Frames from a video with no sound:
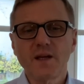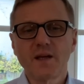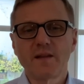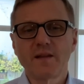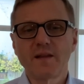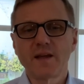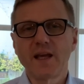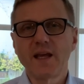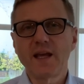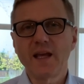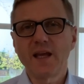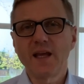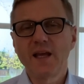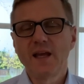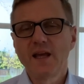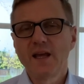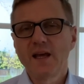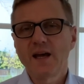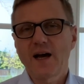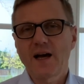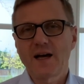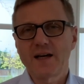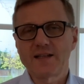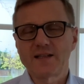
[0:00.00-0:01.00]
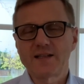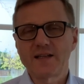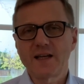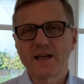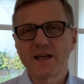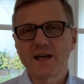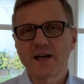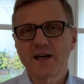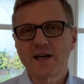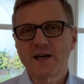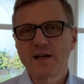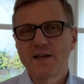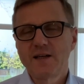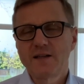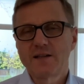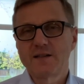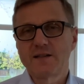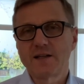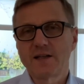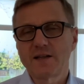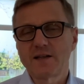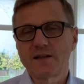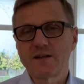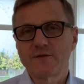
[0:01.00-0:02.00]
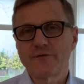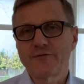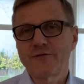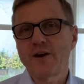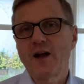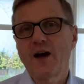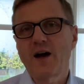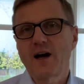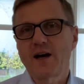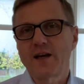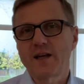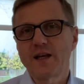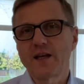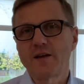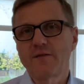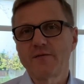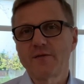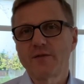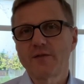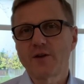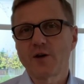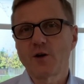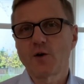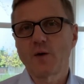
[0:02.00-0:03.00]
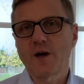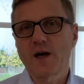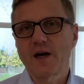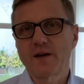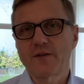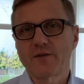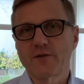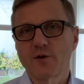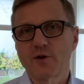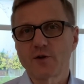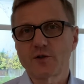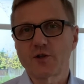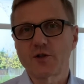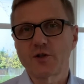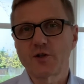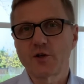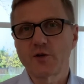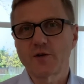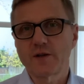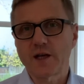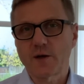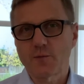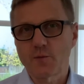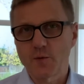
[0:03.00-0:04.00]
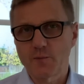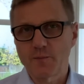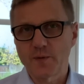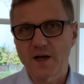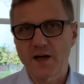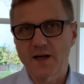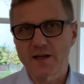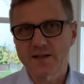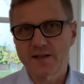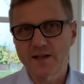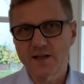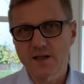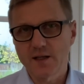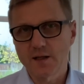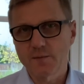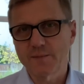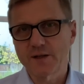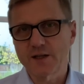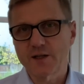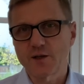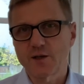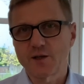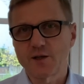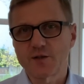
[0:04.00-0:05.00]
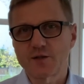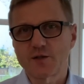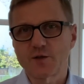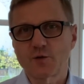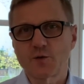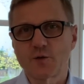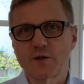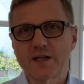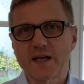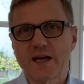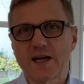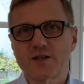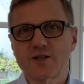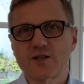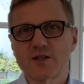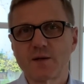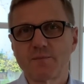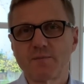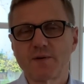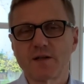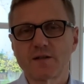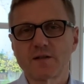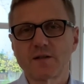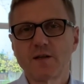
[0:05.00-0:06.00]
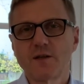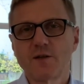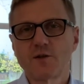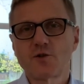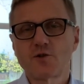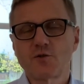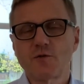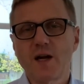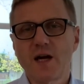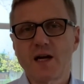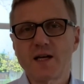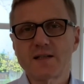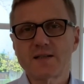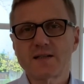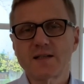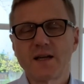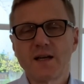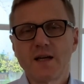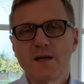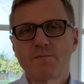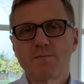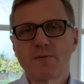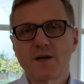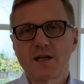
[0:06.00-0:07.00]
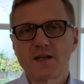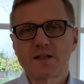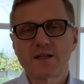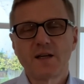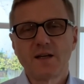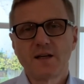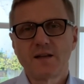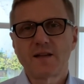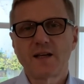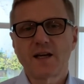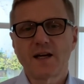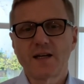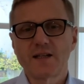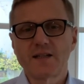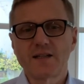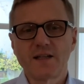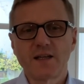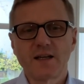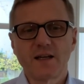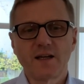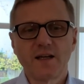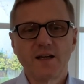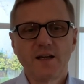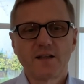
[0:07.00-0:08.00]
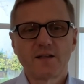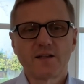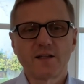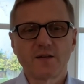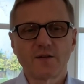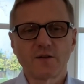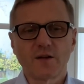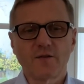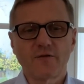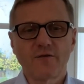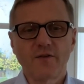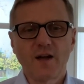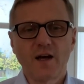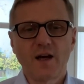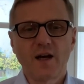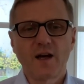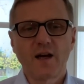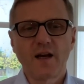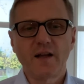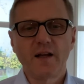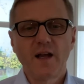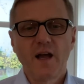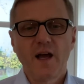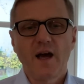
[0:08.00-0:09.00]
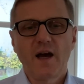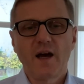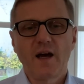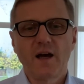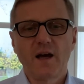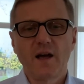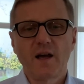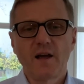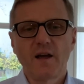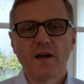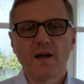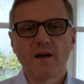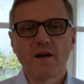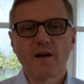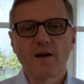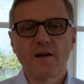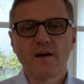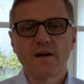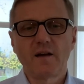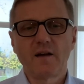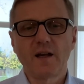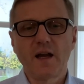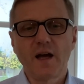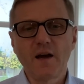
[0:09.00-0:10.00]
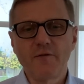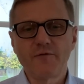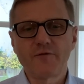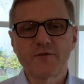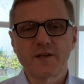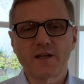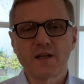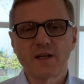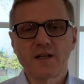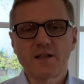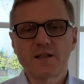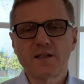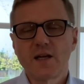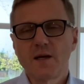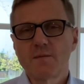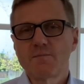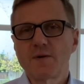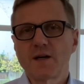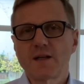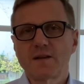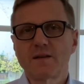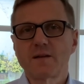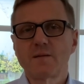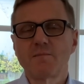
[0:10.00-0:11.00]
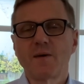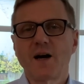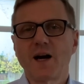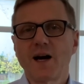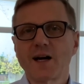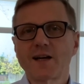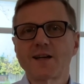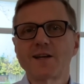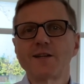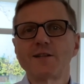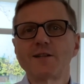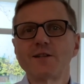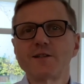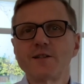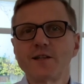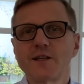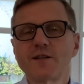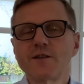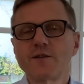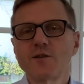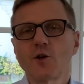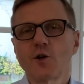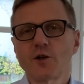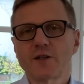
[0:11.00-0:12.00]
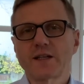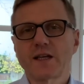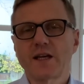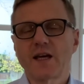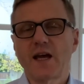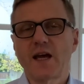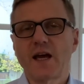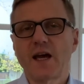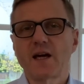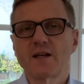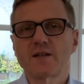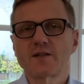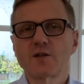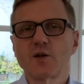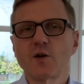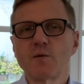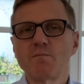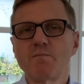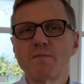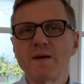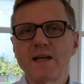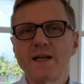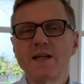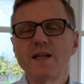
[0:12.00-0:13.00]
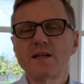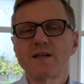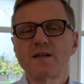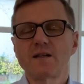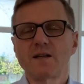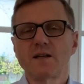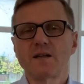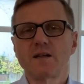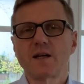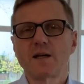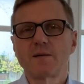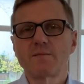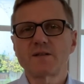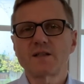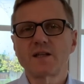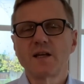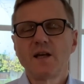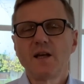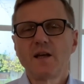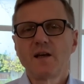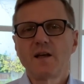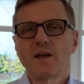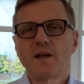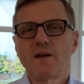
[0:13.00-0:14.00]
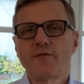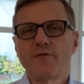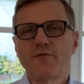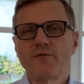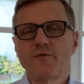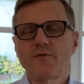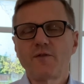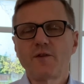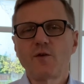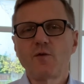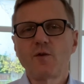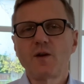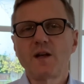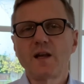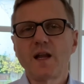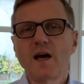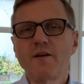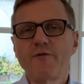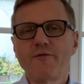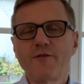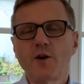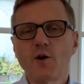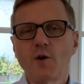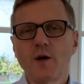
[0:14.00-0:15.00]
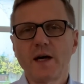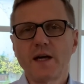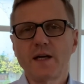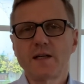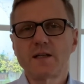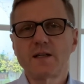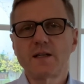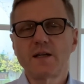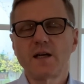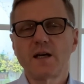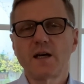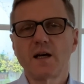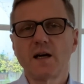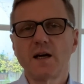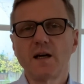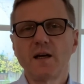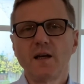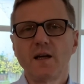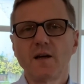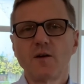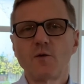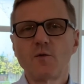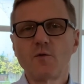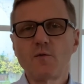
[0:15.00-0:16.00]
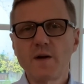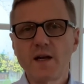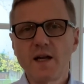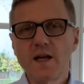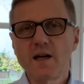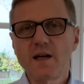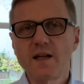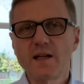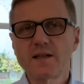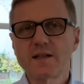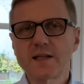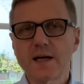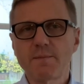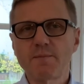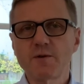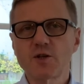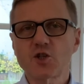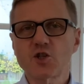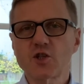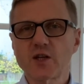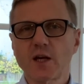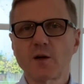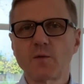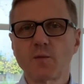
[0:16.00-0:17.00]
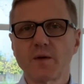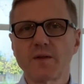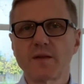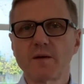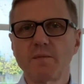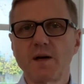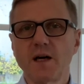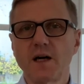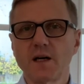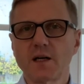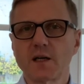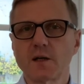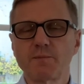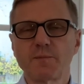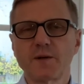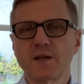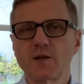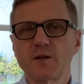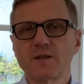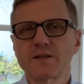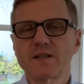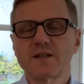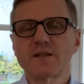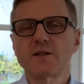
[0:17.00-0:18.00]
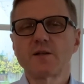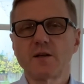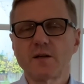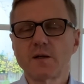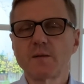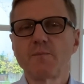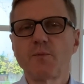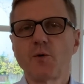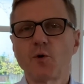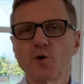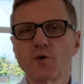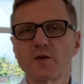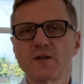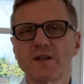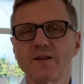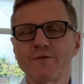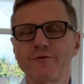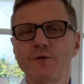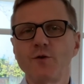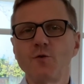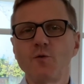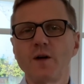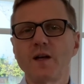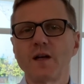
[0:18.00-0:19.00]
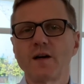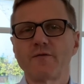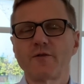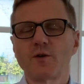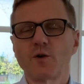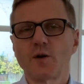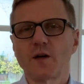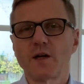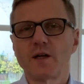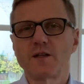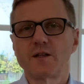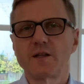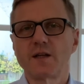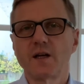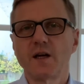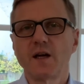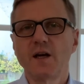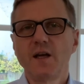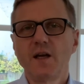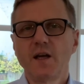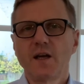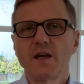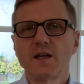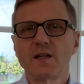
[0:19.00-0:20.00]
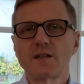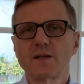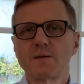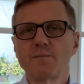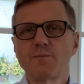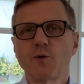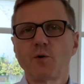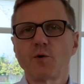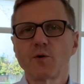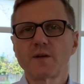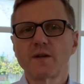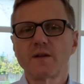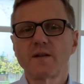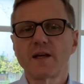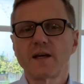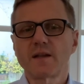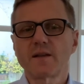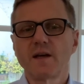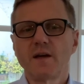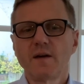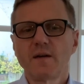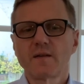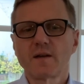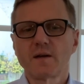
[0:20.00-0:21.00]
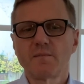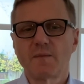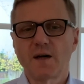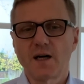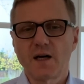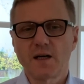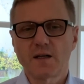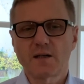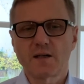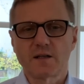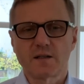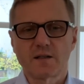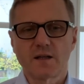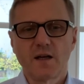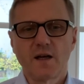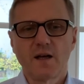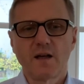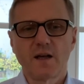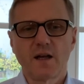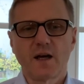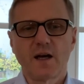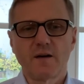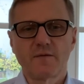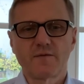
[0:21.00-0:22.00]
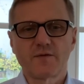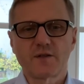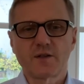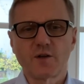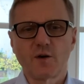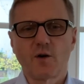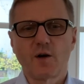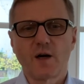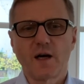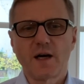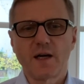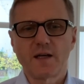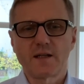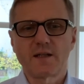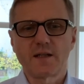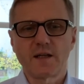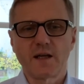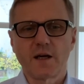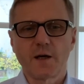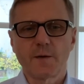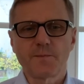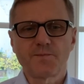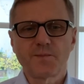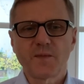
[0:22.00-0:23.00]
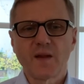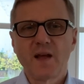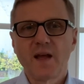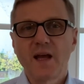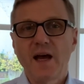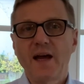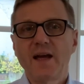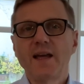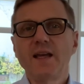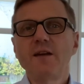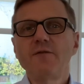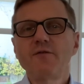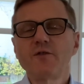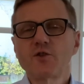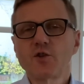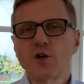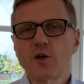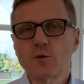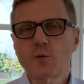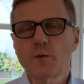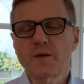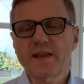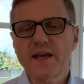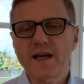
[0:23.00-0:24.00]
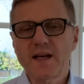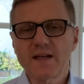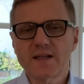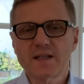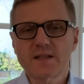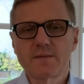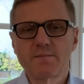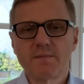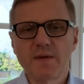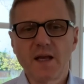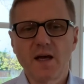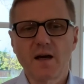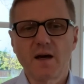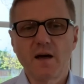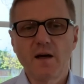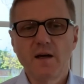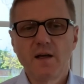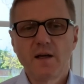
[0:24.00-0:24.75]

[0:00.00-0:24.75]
The idea didn't fly, even though I thought, you know, that would be ideal because you could actually build trust, but the idea did not fly. I loved it, but the market did not care. So many times, if you love your idea, really double check with the market, because it's not important if you love your idea, it's important that the market loves your idea. I even talked with Alex Mier,